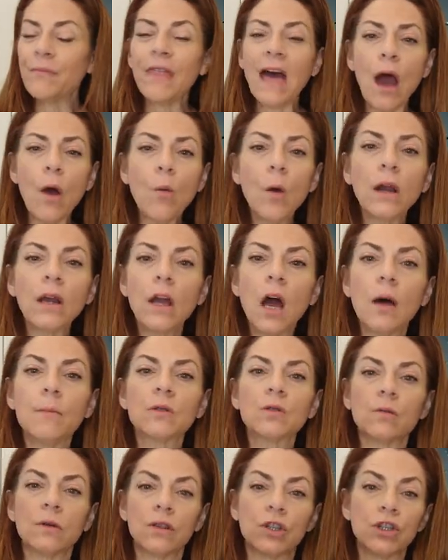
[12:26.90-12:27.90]
That one
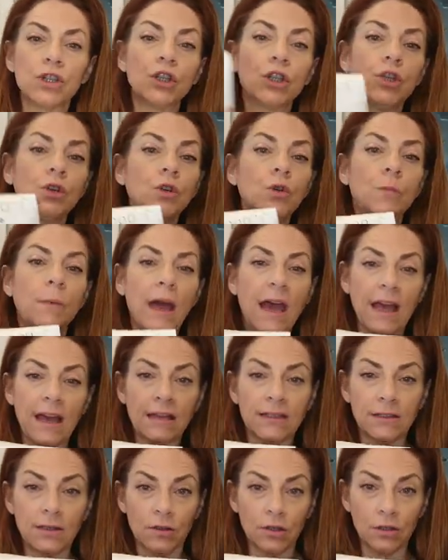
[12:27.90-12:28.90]
comes with two
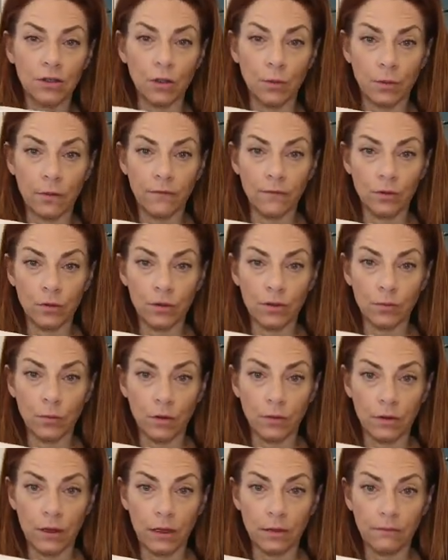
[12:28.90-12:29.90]
bags of the superfood
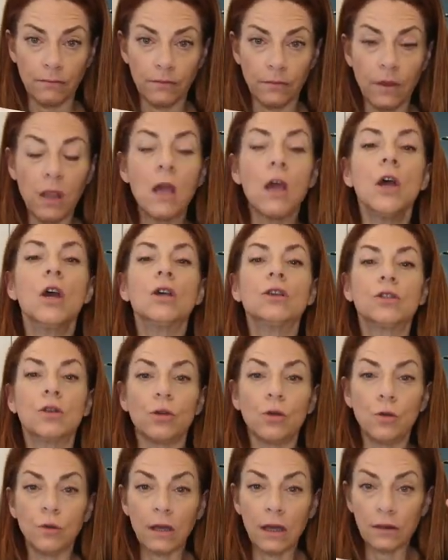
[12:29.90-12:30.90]
smoothie. So
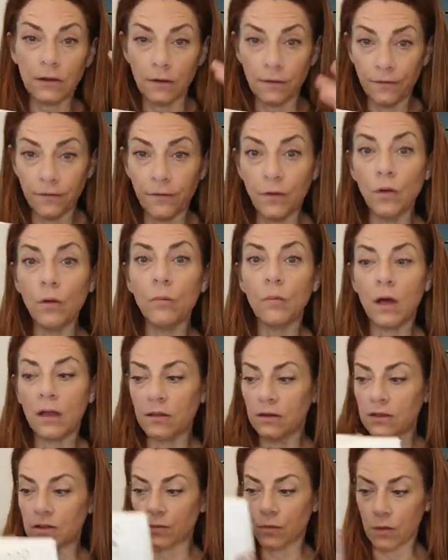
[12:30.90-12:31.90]
you get the full
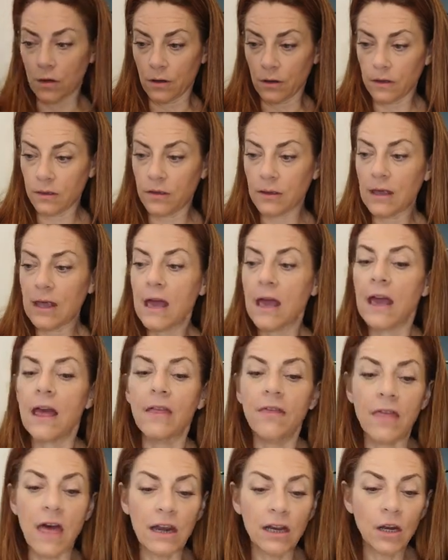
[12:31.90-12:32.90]
month's worth.
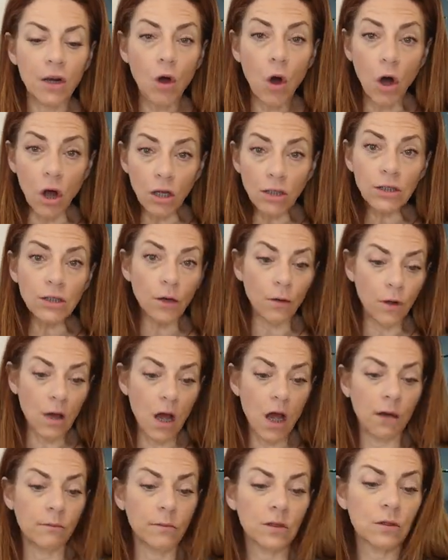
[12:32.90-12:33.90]
Then it also
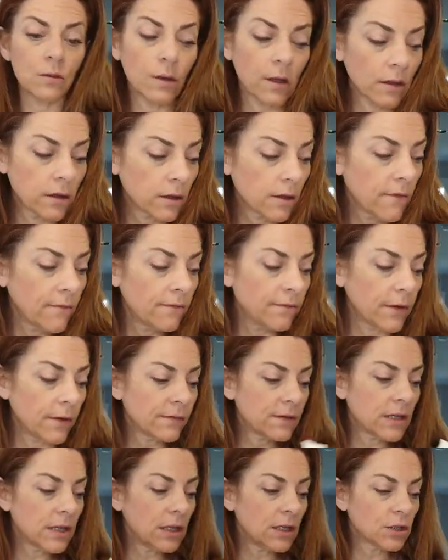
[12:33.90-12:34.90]
comes with
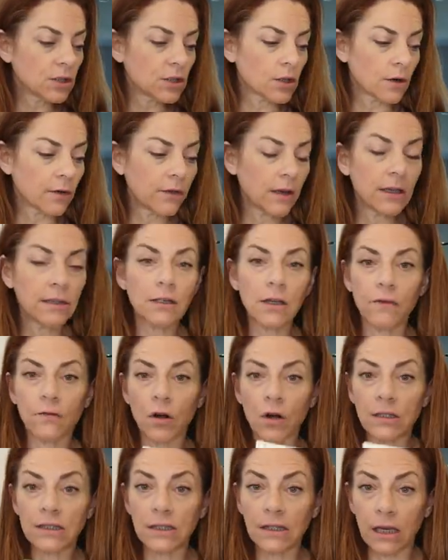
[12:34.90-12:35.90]
15 servings of
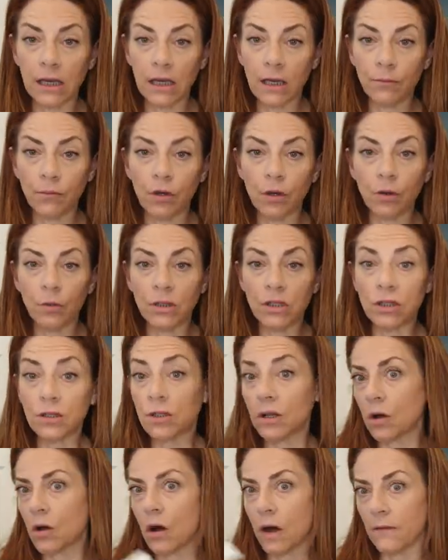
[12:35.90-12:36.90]
our skinny brew, which is
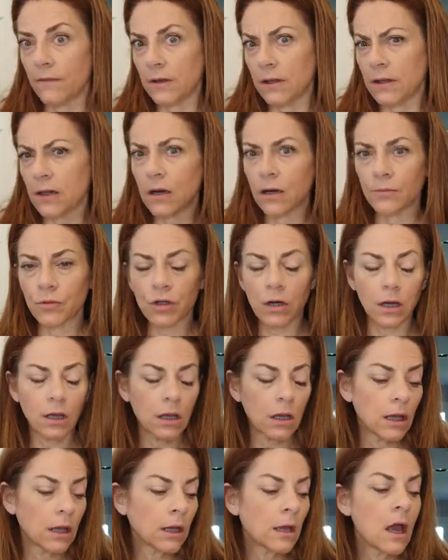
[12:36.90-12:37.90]
the coffee that I'm
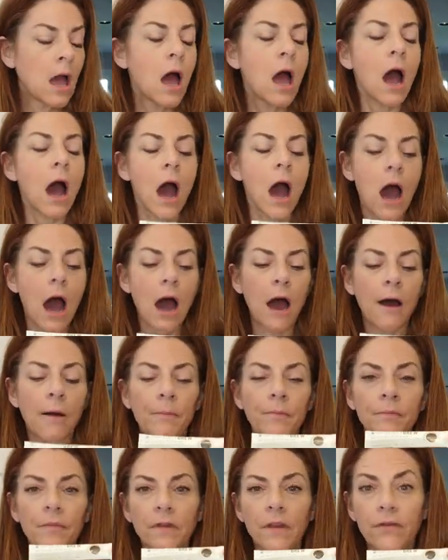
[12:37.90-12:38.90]
drinking.
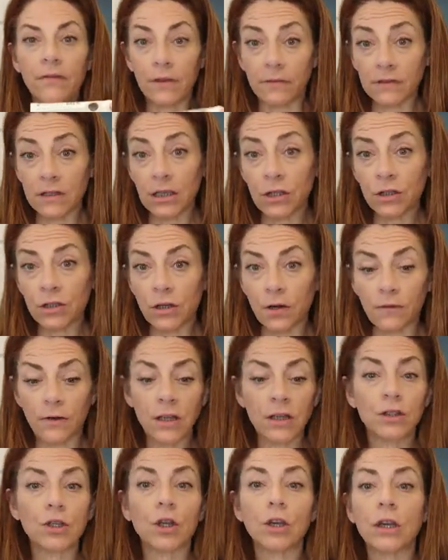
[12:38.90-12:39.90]
Um, 15
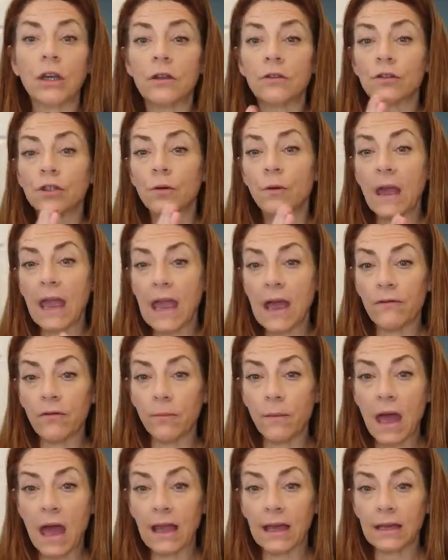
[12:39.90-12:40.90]
servings, so you can either do half a
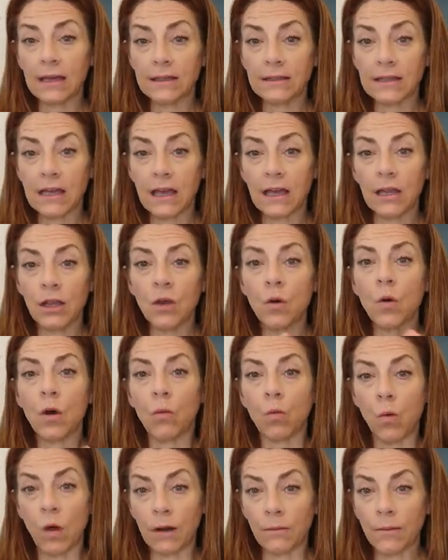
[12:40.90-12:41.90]
packet a day
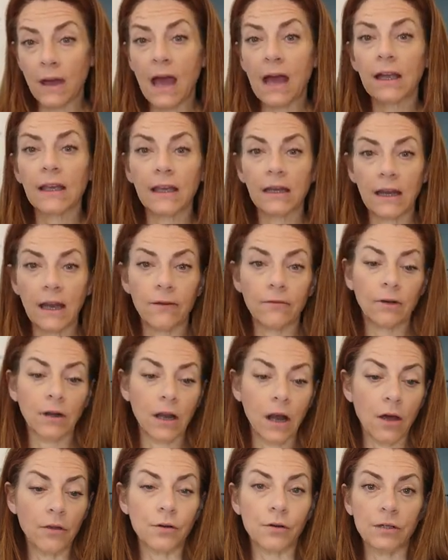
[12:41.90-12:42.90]
or one packet
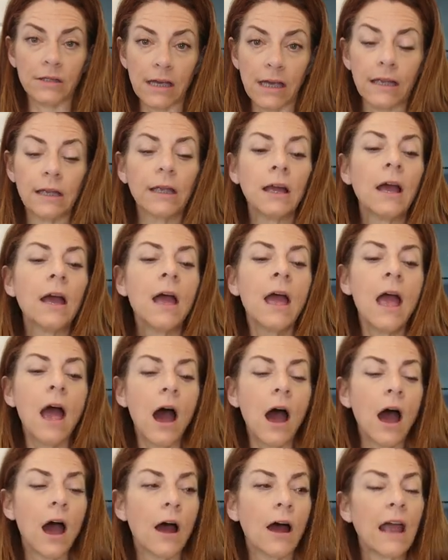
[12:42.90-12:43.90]
every other day.
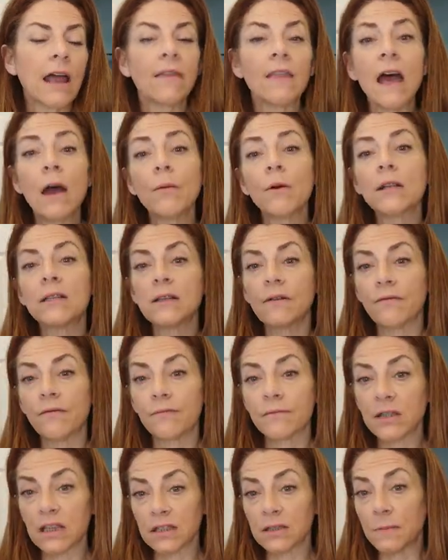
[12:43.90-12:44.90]
Uh, and that one is a,
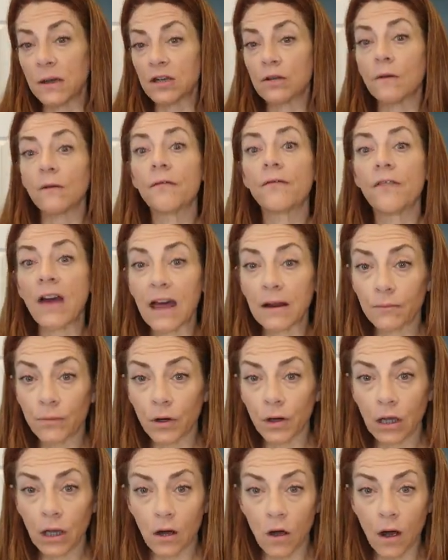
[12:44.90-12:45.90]
a special fat
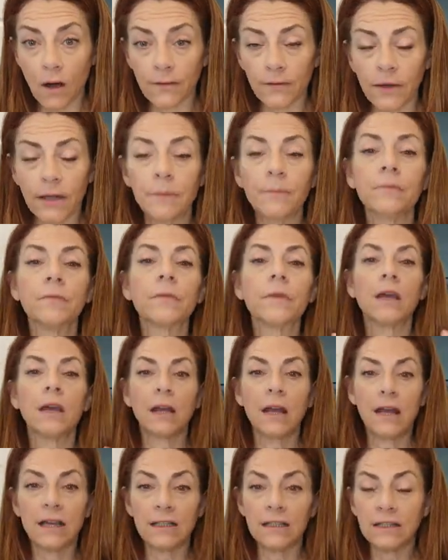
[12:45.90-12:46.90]
burning coffee.
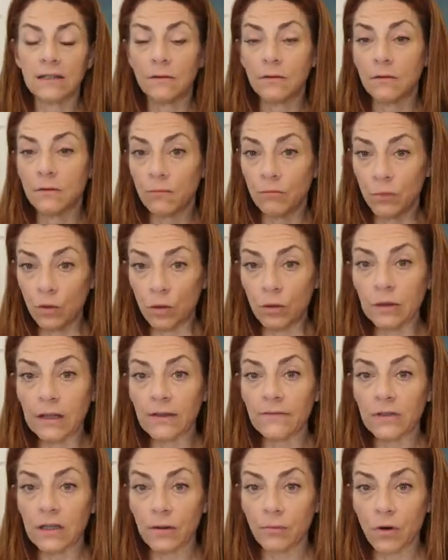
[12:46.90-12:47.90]
It has mood
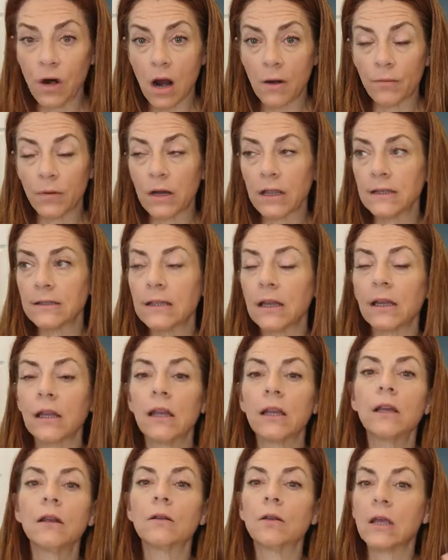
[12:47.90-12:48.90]
lifting properties in
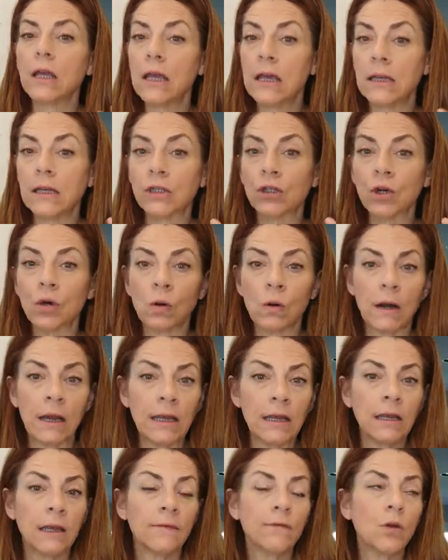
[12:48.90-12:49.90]
it. It is
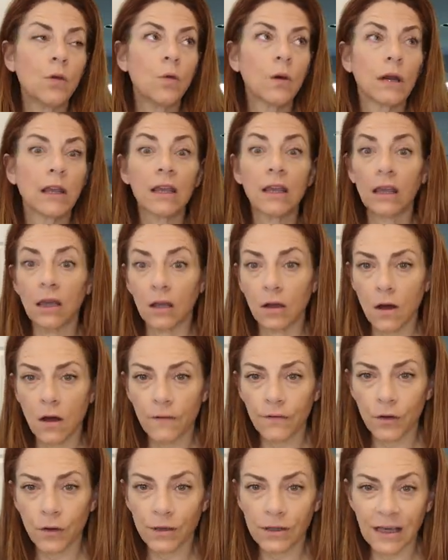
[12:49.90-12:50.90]
great if you want to kick
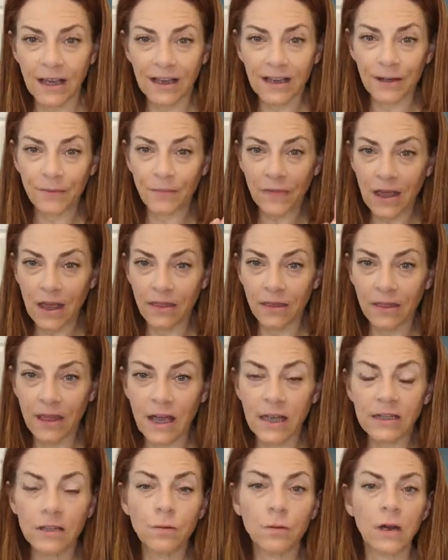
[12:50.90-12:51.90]
off your day. And
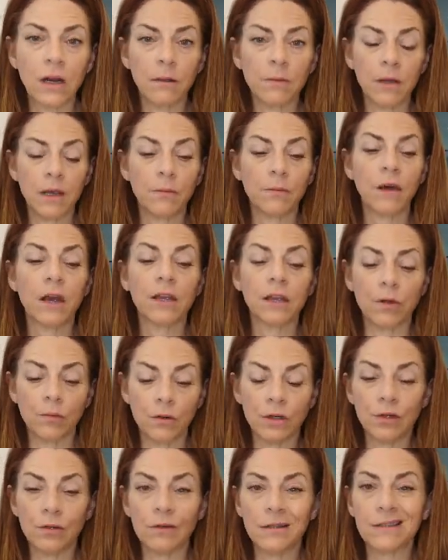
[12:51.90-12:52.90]
that's what I mean by you
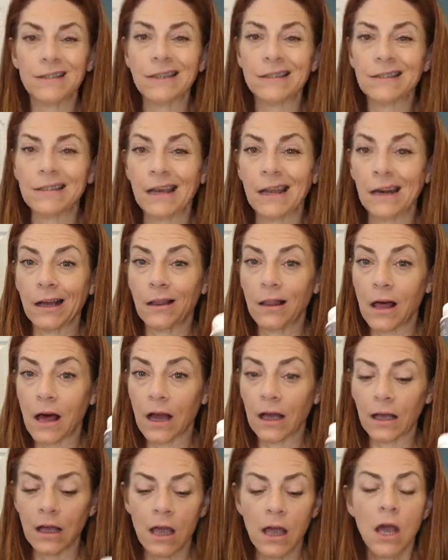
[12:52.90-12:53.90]
would do this at 10
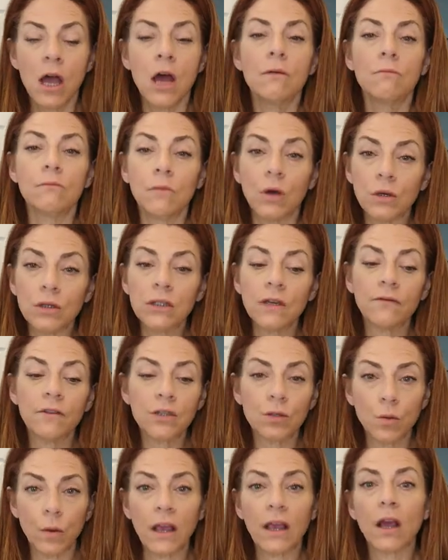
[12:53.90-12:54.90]
o'clock. Most of
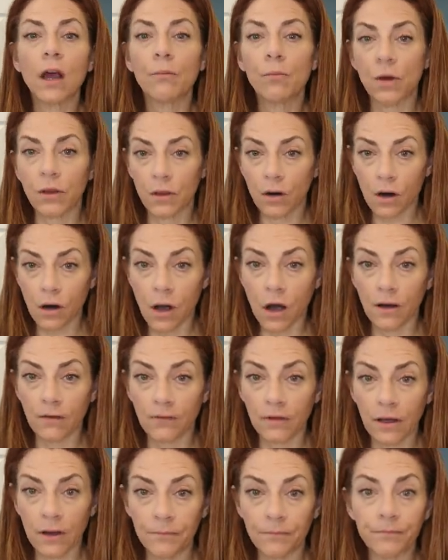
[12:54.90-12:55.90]
us wake up with our
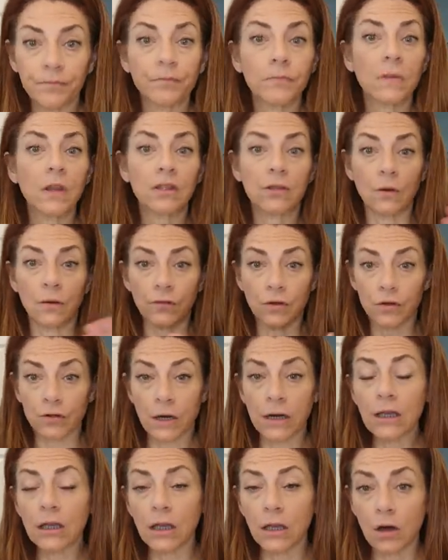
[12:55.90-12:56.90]
coffee. So if you're
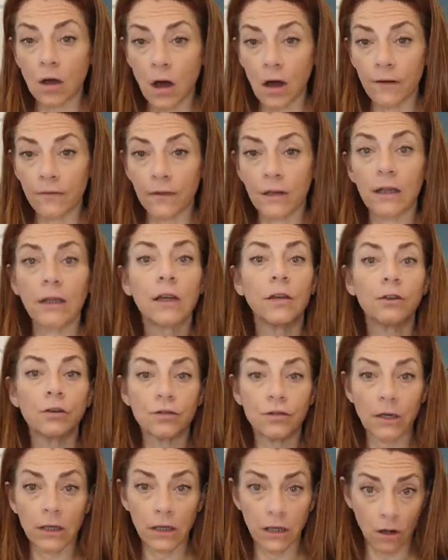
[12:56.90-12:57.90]
drinking coffee and
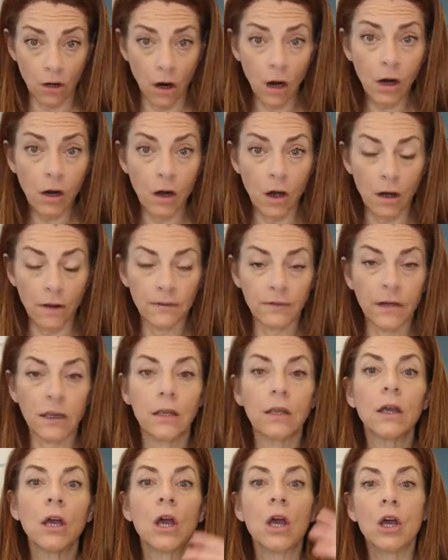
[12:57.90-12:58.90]
you're drinking our
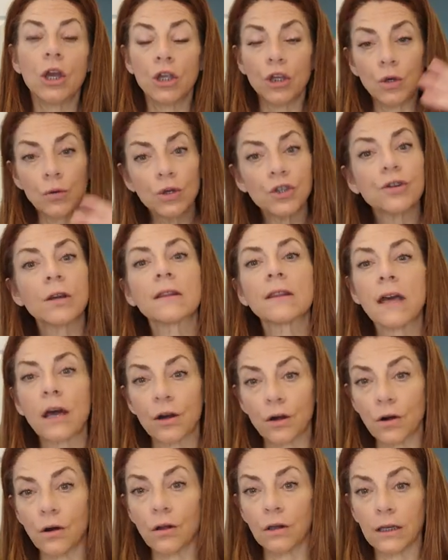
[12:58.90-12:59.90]
coffee, you would drink
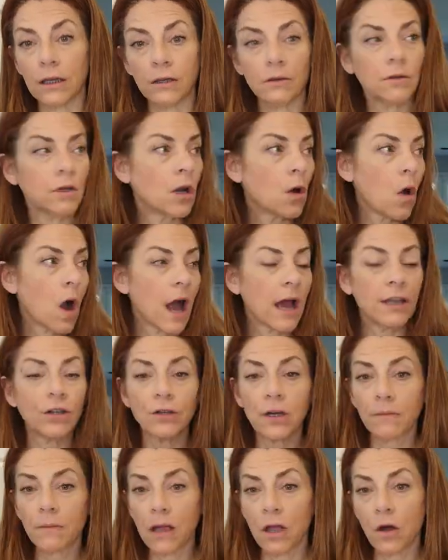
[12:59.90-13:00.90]
that early. You know, I
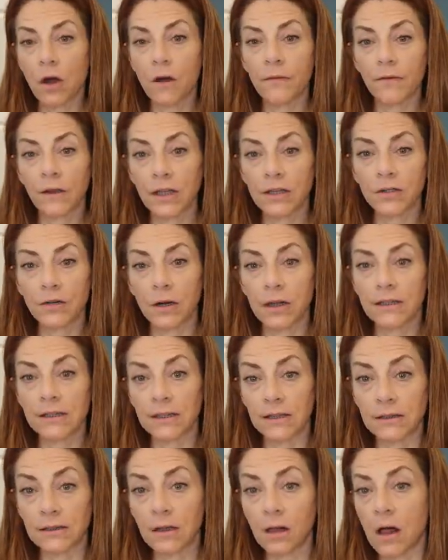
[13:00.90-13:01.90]
drink my coffee, I start at
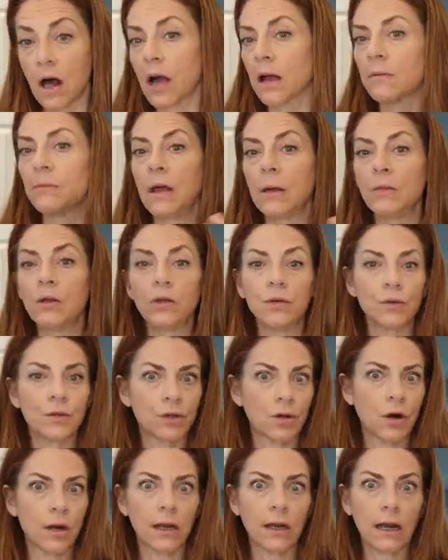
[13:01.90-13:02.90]
6 o'clock. Maybe you
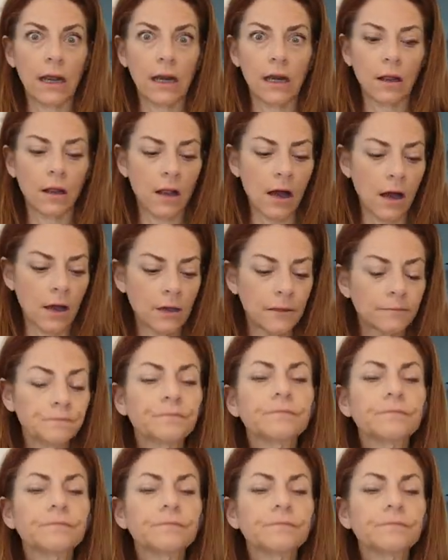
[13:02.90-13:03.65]
start at 8 o'clock.